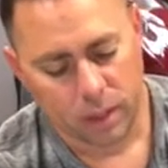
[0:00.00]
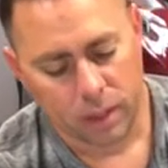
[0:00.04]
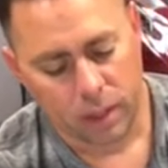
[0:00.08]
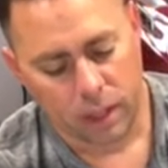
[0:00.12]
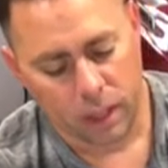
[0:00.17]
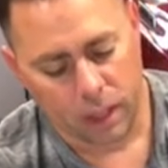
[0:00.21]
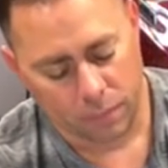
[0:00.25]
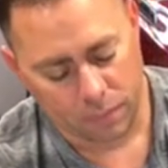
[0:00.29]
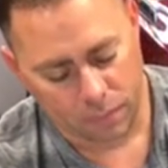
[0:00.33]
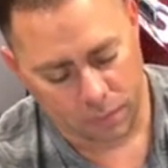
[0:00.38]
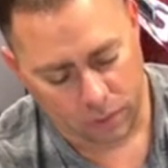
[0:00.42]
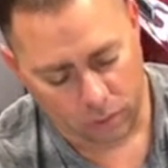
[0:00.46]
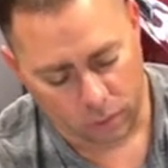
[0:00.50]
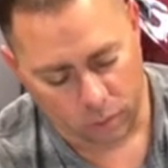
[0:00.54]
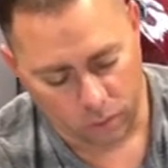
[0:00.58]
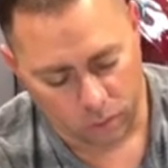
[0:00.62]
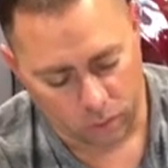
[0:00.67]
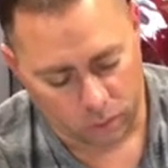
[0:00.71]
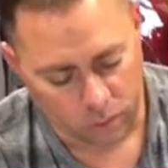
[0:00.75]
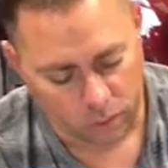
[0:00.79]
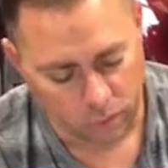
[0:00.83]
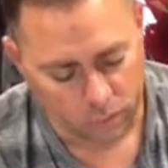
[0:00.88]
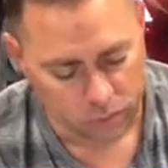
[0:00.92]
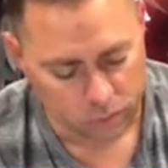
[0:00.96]
If you
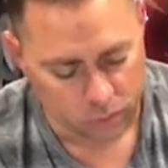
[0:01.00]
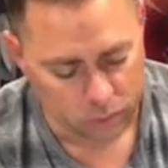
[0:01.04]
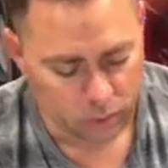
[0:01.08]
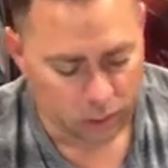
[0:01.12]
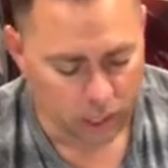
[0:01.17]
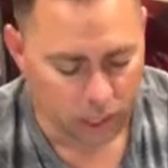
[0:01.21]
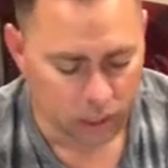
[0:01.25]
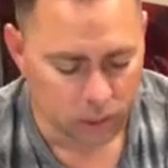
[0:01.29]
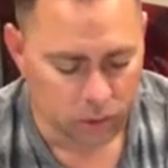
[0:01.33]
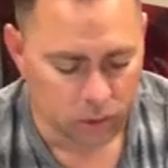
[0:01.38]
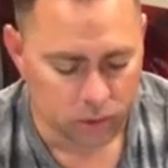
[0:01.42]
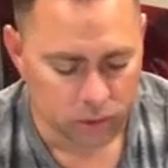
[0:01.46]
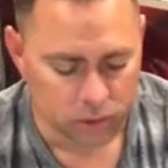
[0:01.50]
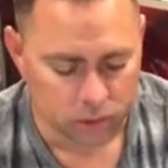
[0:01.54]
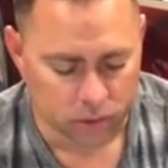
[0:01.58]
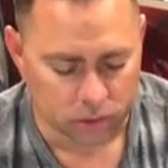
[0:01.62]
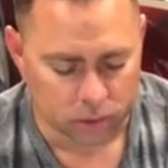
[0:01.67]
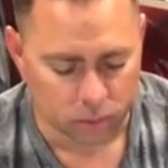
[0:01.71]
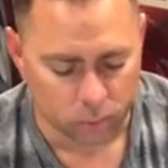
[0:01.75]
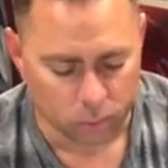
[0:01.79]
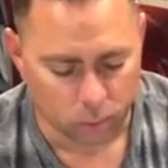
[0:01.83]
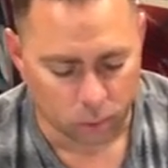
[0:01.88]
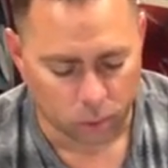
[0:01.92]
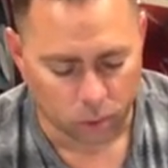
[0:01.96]
do not use this
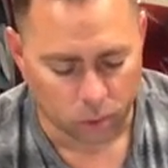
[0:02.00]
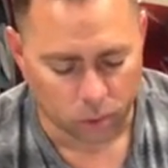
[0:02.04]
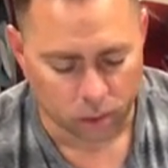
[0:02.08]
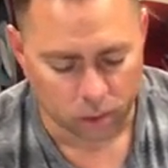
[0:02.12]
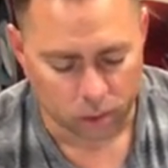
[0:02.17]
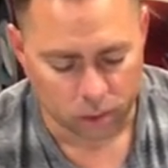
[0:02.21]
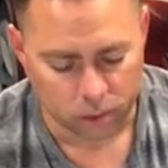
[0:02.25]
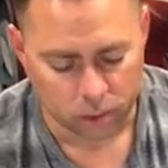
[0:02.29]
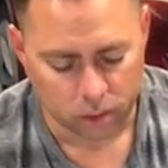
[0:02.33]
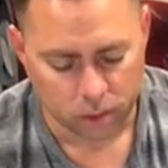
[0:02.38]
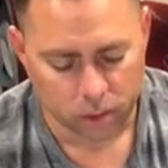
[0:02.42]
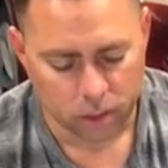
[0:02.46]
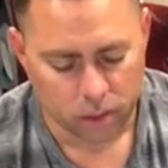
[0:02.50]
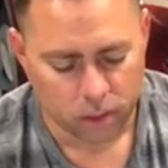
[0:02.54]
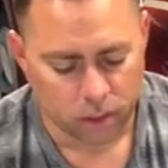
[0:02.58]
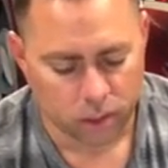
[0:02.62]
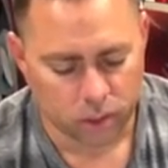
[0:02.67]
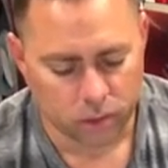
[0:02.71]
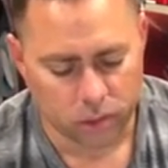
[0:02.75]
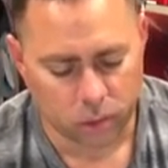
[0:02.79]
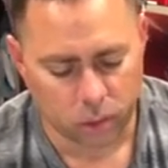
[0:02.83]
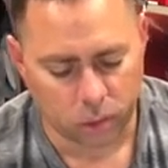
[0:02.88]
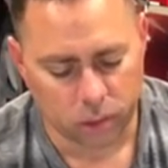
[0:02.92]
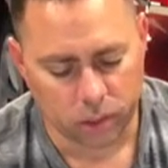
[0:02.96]
award, the
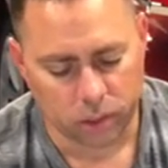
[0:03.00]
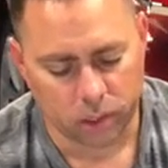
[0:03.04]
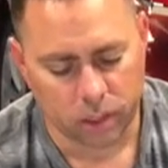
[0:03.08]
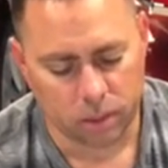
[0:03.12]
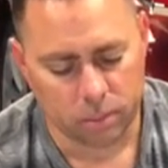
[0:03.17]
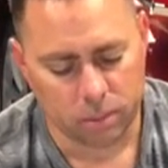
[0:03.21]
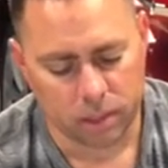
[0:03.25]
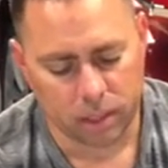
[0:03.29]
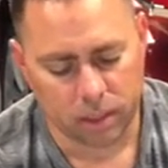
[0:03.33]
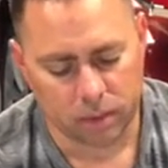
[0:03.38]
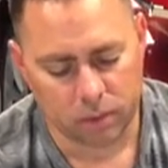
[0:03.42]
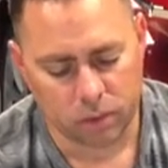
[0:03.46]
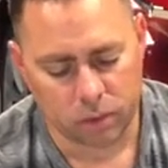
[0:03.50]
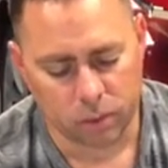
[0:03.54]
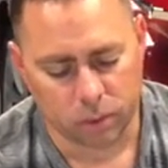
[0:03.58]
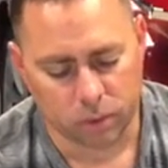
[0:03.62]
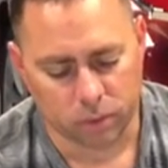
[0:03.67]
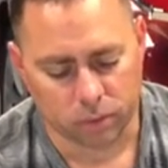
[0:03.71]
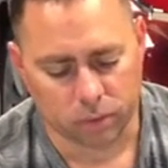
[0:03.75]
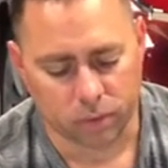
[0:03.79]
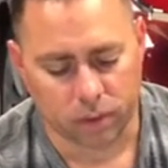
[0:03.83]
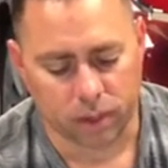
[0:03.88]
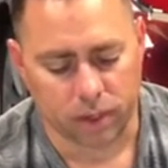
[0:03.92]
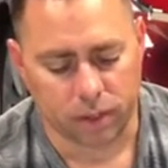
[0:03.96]
token can be given to a
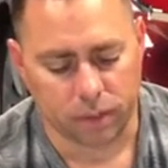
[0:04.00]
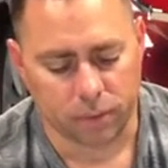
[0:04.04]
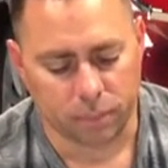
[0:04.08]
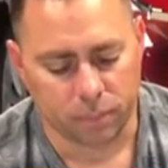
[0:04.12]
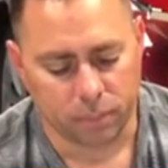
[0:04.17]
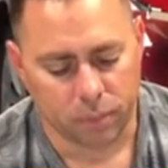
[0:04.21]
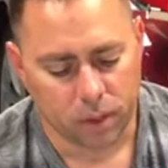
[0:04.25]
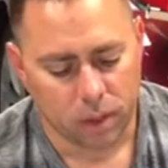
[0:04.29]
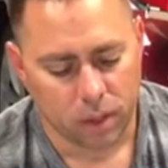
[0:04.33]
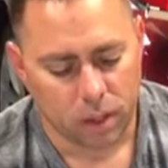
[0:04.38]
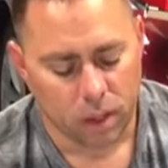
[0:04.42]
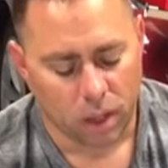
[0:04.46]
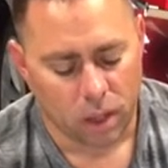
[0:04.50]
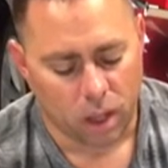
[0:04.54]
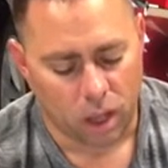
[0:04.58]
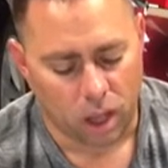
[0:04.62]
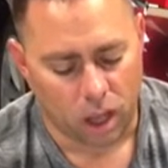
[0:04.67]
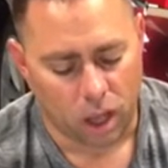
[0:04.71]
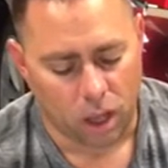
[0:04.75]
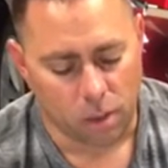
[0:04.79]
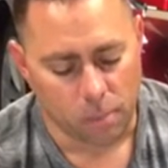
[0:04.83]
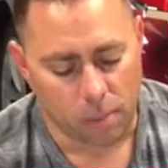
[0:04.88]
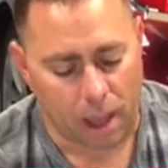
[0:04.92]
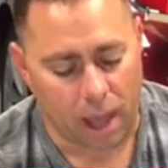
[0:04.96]
friend.
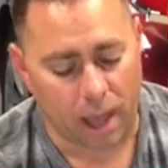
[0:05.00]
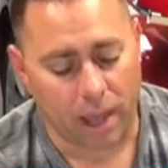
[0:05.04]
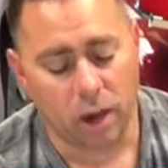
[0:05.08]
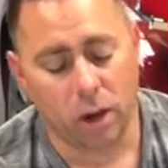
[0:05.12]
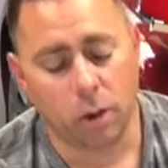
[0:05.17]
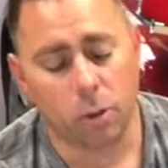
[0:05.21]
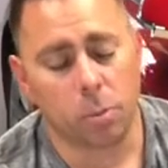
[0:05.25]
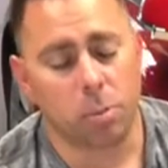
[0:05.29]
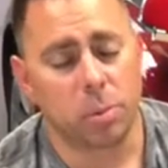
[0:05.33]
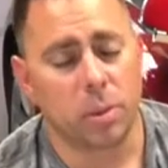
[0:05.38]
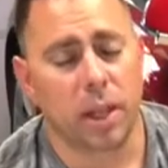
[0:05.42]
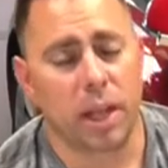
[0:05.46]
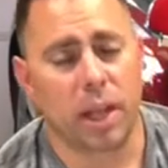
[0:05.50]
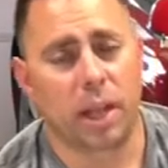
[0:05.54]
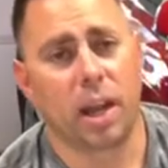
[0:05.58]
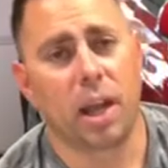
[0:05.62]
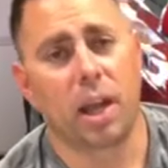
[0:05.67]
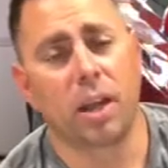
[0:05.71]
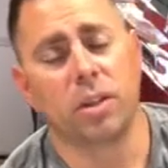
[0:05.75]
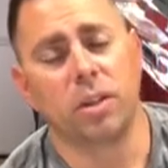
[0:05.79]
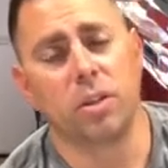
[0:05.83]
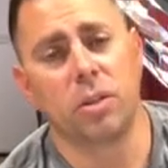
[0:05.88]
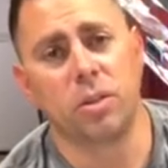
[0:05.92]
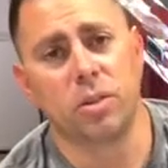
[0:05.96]
I don't plan
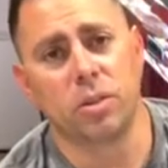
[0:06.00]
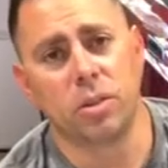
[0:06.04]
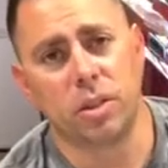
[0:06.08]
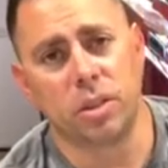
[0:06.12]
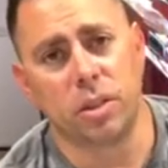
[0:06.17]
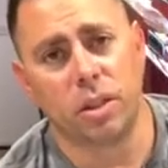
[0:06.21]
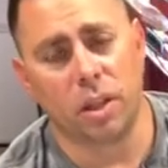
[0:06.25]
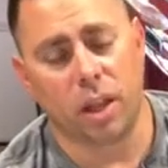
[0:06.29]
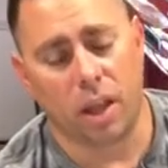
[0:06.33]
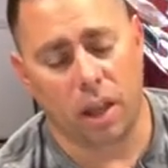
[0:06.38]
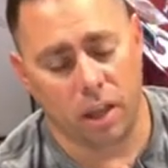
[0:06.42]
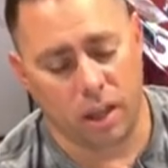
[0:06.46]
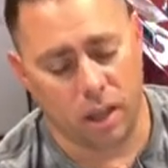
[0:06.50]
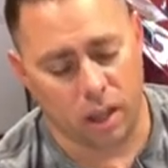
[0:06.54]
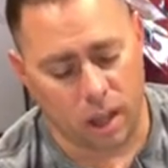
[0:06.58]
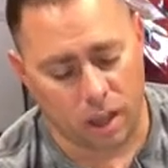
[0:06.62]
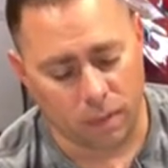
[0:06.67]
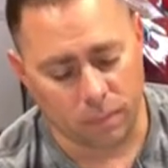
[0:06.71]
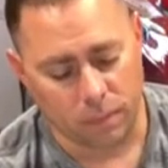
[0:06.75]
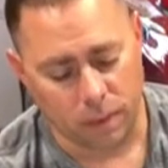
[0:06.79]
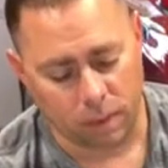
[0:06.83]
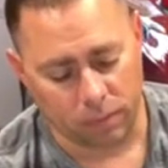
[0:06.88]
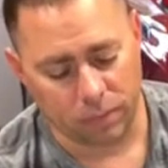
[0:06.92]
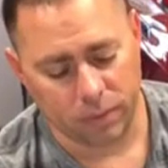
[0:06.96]
on using. I'm
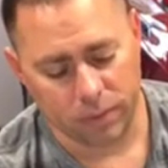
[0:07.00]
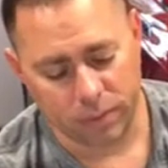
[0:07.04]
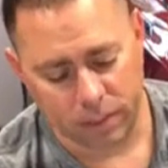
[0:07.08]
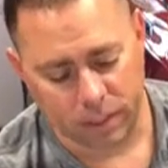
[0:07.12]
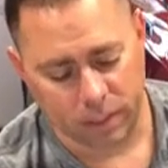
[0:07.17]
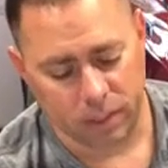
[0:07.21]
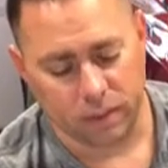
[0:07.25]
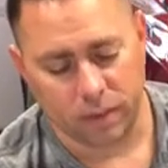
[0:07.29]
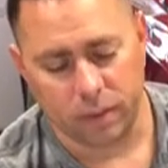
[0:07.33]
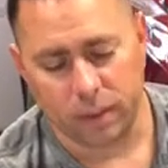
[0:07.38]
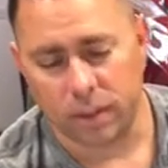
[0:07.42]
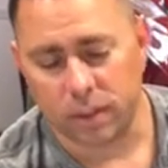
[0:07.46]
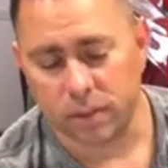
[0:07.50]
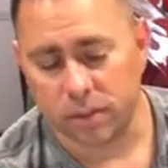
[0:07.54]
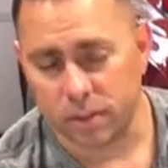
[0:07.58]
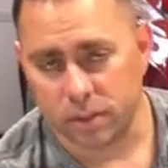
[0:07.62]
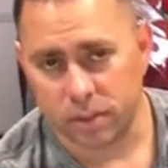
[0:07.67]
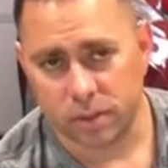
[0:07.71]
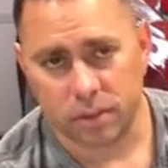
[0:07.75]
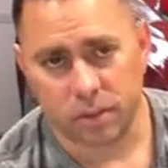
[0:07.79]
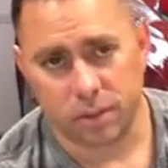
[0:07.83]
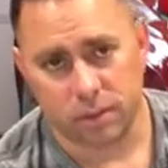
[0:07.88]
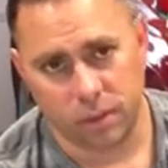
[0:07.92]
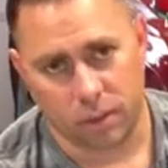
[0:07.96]
definitely getting
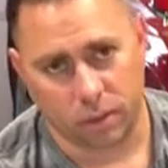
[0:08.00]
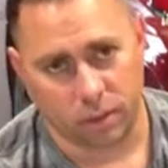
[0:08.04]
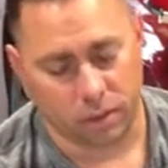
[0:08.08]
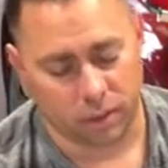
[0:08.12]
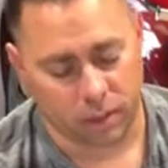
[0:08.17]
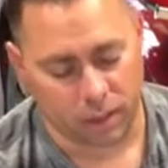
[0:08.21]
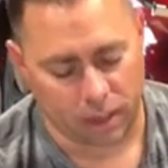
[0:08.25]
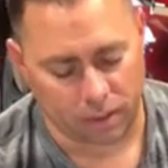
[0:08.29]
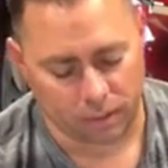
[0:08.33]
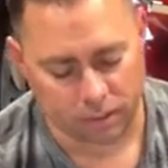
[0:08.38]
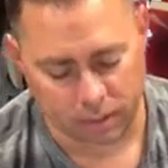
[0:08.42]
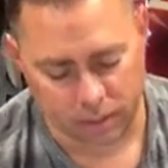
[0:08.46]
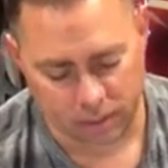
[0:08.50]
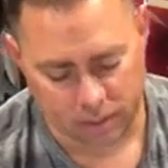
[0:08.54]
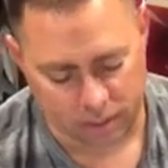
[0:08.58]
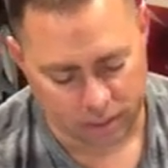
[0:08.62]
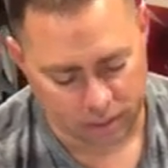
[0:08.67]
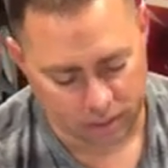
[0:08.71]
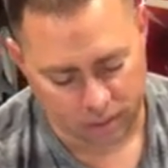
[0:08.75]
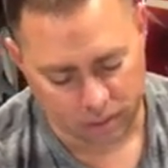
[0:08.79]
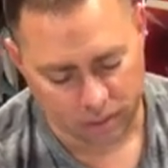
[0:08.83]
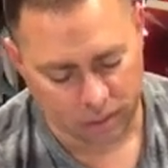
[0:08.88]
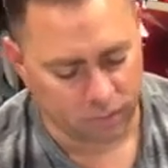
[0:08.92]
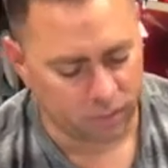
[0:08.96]
this. Clive's gonna take
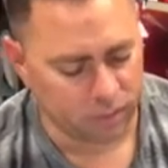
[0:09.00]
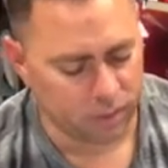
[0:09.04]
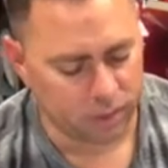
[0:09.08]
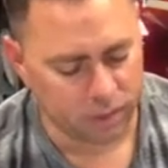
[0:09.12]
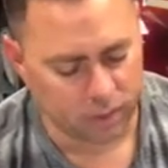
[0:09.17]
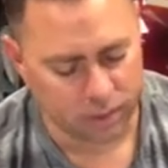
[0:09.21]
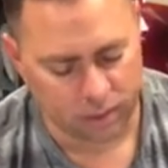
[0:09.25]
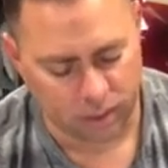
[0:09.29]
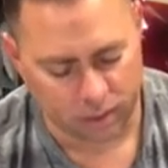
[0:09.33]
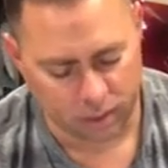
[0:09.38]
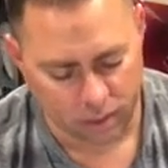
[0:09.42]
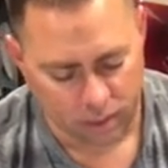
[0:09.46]
delivery.